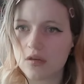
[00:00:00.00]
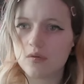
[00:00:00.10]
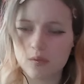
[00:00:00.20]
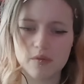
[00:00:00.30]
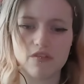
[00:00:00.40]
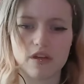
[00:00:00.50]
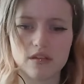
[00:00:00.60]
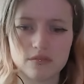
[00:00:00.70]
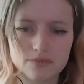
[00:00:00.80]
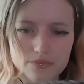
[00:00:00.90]
we'll be fine.
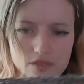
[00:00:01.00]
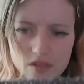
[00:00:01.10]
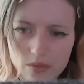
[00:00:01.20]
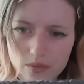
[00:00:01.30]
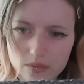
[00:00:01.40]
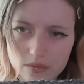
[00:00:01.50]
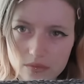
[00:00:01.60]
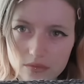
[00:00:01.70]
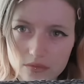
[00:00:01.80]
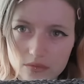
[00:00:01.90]
So,
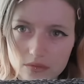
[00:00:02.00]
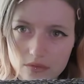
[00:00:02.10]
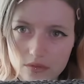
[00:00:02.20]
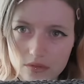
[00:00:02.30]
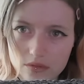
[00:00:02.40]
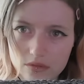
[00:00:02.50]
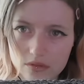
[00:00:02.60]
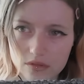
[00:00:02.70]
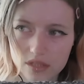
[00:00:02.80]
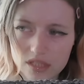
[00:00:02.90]

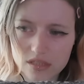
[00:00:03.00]
this